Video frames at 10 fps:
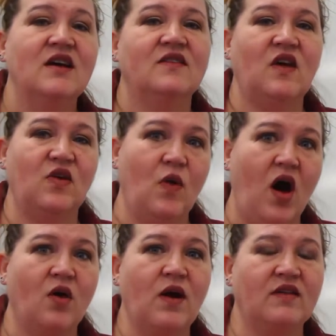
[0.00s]
So you
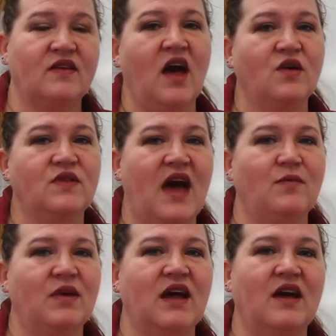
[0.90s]
always code that
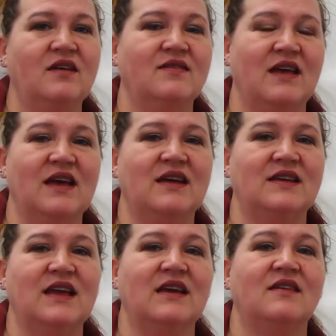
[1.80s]
because it
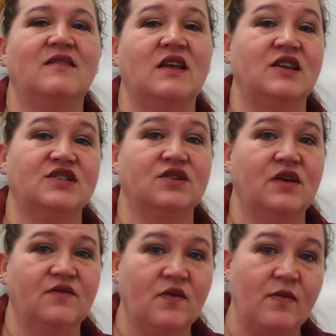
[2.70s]
is additional
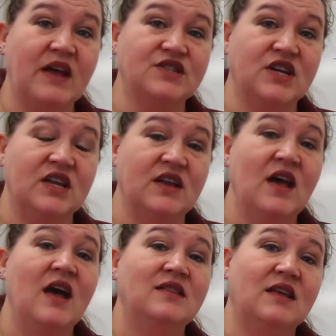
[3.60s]
information
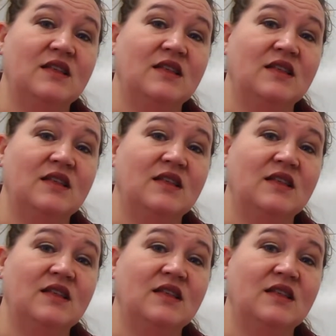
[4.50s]
that